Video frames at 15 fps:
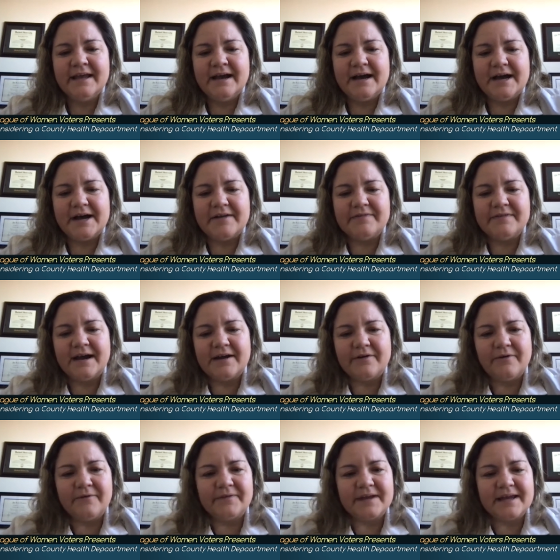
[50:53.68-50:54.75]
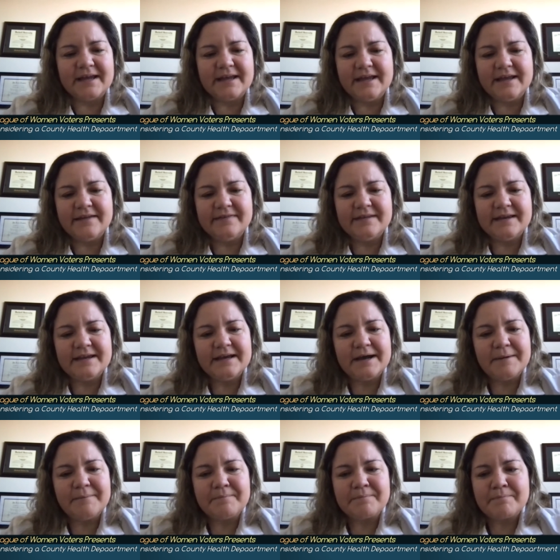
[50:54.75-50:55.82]
uh, not only in the,
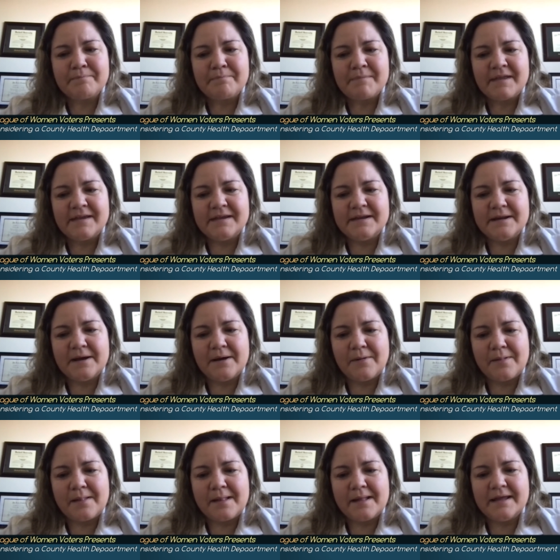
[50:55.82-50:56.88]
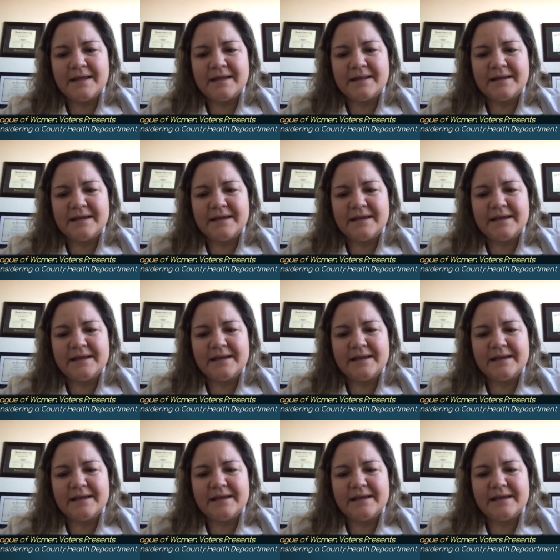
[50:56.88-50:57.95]
um, you know, in, in
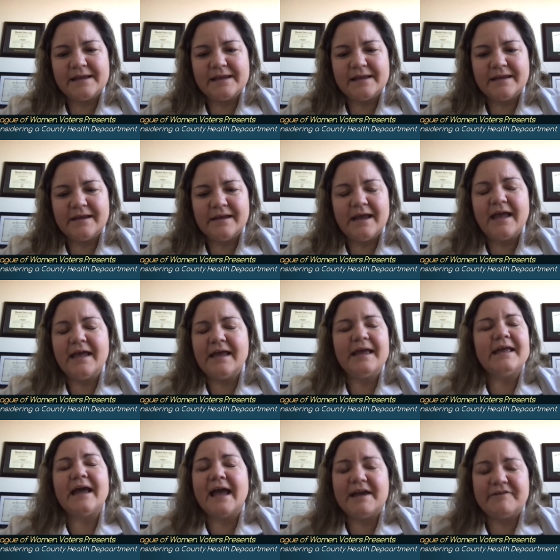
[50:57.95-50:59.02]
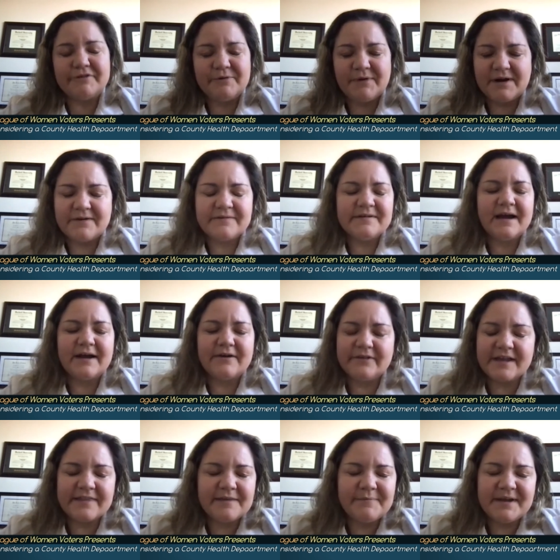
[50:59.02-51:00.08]
everywhere, not
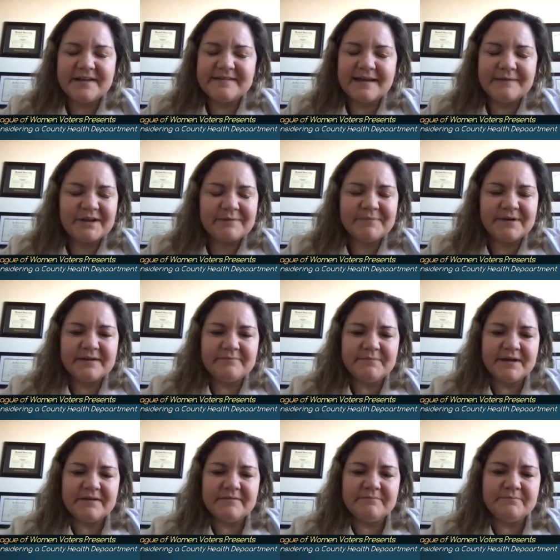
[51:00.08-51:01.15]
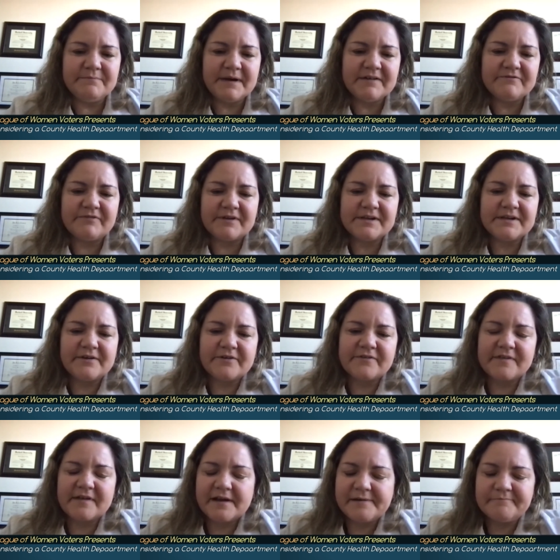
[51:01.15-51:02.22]
only in the pandemic, but, but, but for years
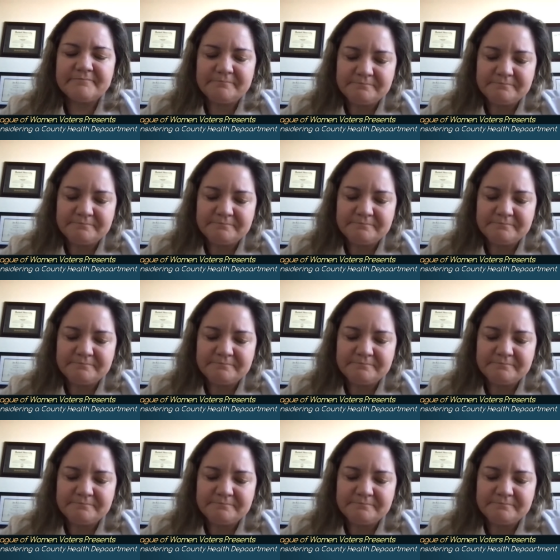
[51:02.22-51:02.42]
to come.